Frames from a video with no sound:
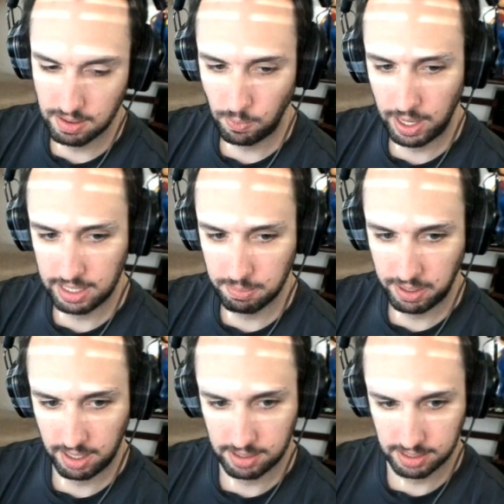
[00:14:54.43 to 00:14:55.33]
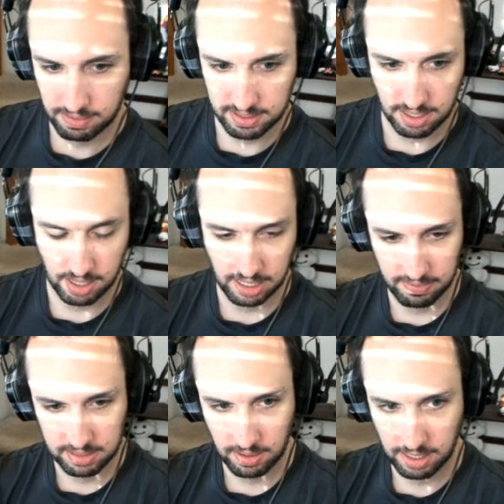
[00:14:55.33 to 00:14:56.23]
waiting to play it on Archiv
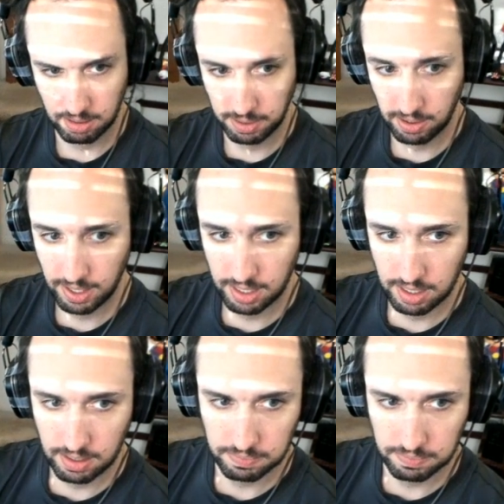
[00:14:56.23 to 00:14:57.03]
Archivist Toadette could be great.